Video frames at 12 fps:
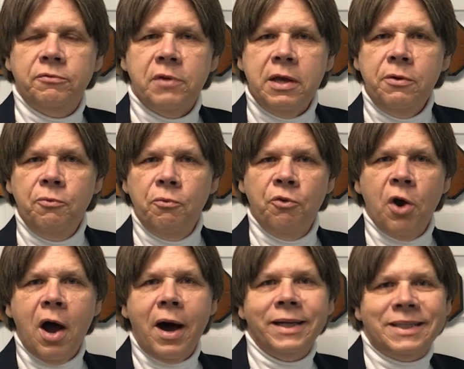they
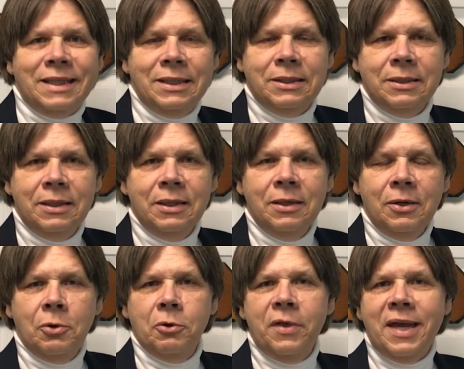rot
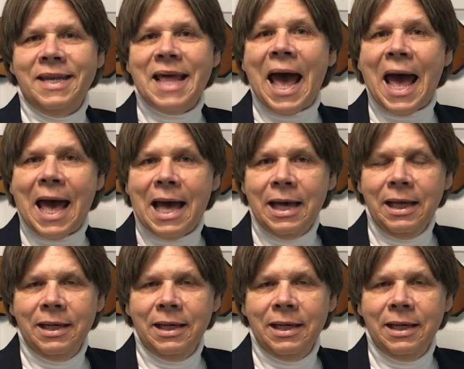or they die